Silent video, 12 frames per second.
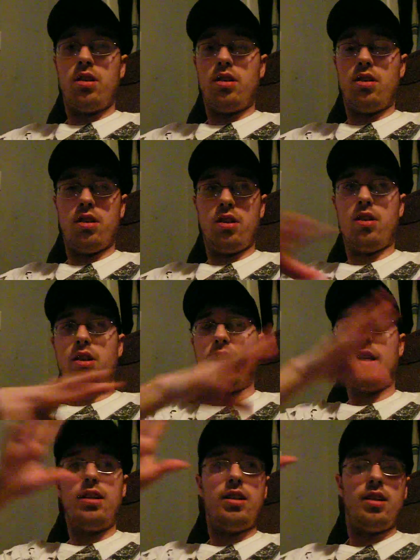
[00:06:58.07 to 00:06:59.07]
the
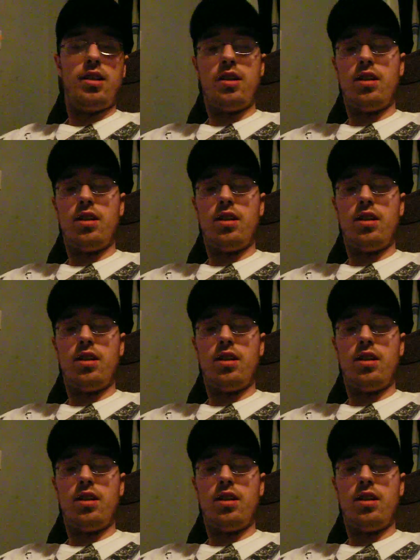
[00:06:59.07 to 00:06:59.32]
green